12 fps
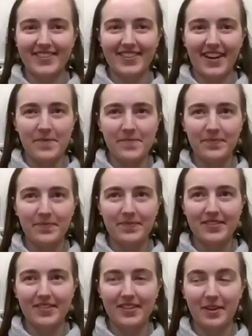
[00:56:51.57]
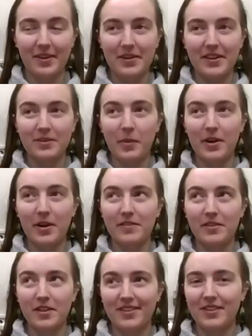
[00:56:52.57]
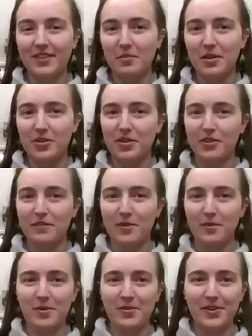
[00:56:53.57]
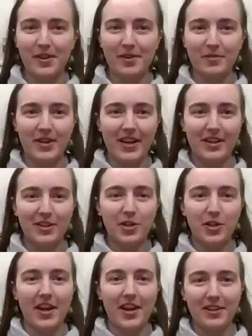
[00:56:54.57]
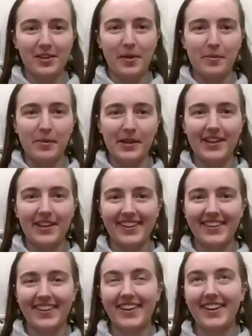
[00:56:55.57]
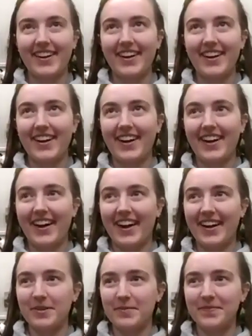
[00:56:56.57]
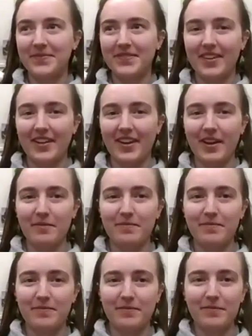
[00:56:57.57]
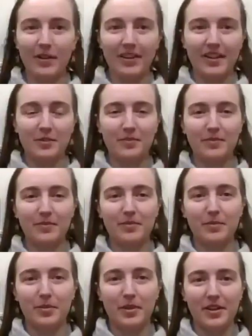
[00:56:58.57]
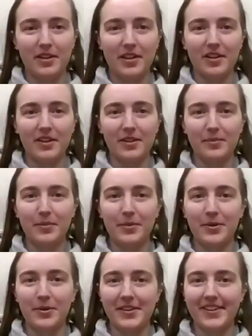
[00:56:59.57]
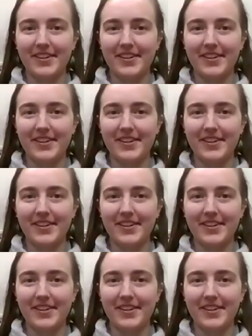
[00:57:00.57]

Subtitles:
I mean, it's part of the mission for the museum to educate the public, and I feel like that's pretty darn important.